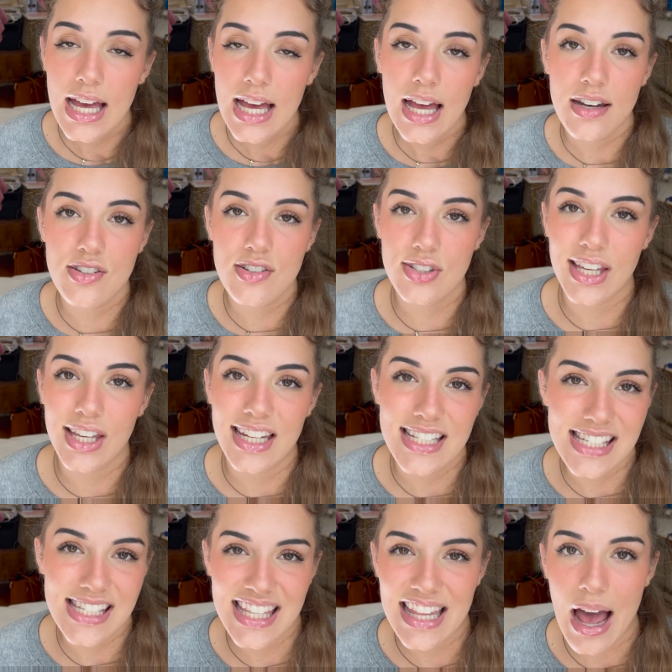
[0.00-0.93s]
and just kind of
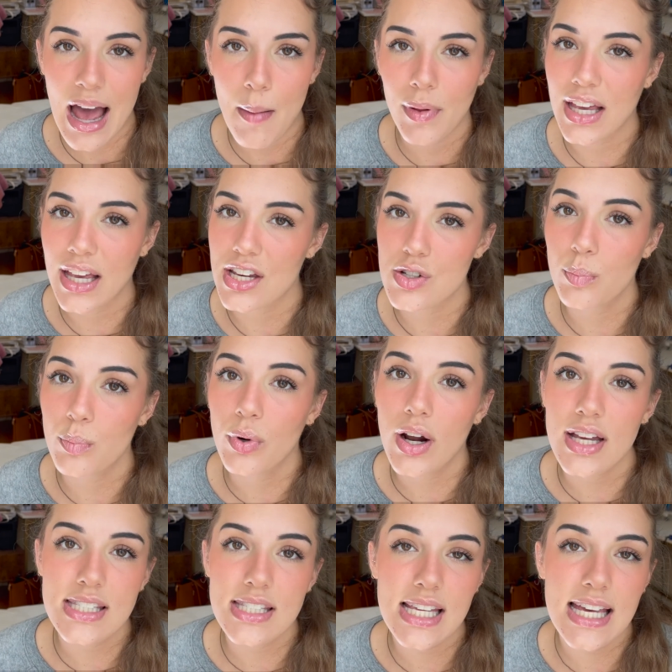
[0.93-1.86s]
seeing the application
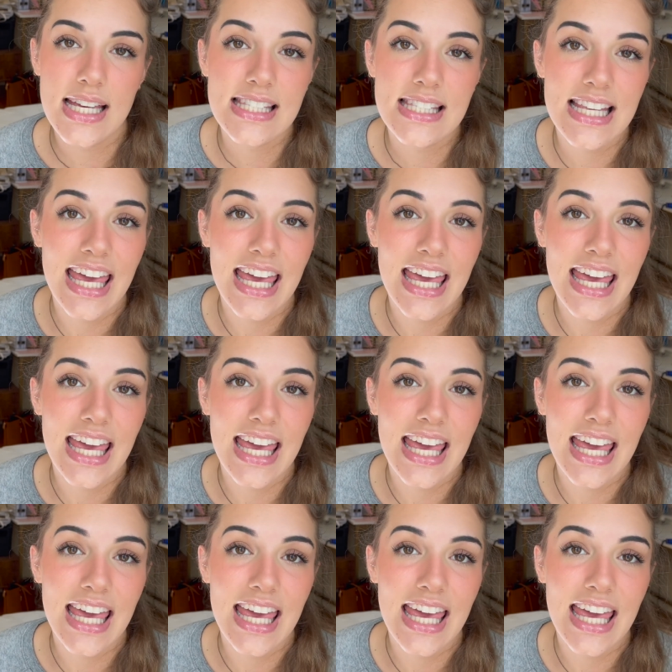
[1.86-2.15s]
process.